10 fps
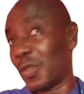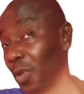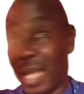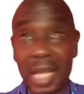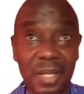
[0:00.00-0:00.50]
does
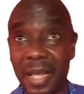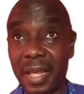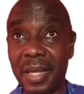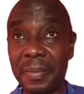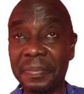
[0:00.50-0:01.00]
not get
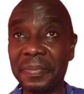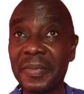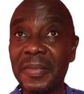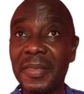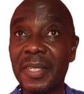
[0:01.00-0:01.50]

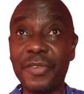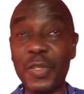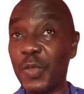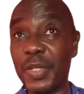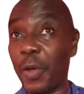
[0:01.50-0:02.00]

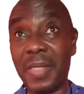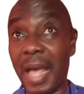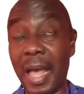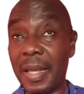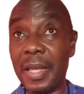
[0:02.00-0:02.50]
crossed to the
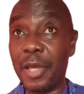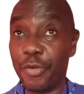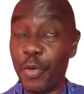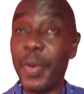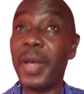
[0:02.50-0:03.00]
other
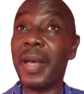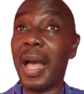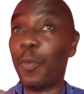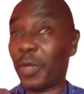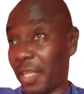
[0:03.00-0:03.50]
group,
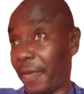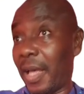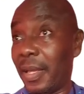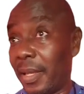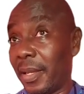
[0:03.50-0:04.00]
and
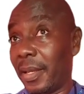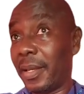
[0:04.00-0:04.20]
whatever